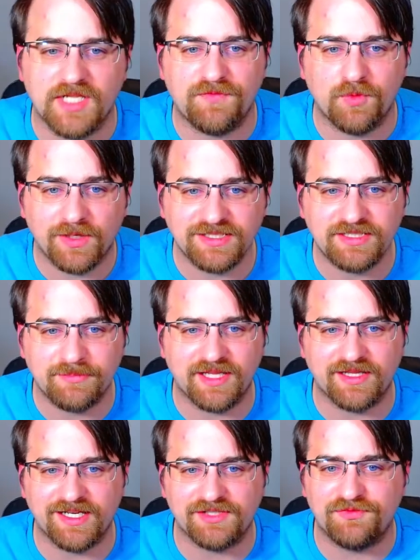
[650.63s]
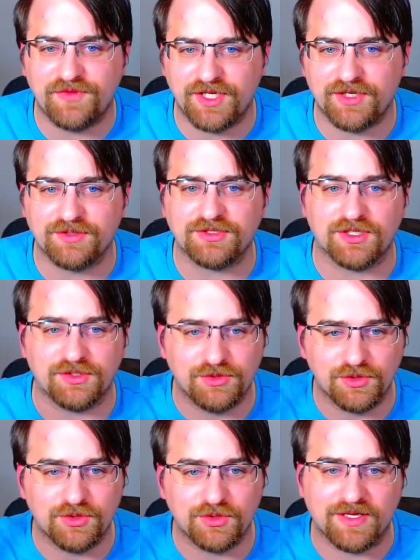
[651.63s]
If you want to see my latest videos on
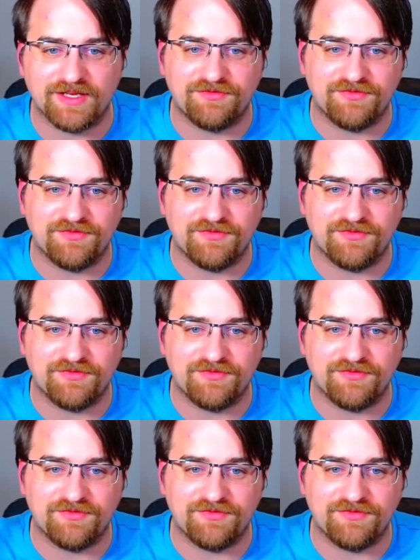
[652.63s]
Google and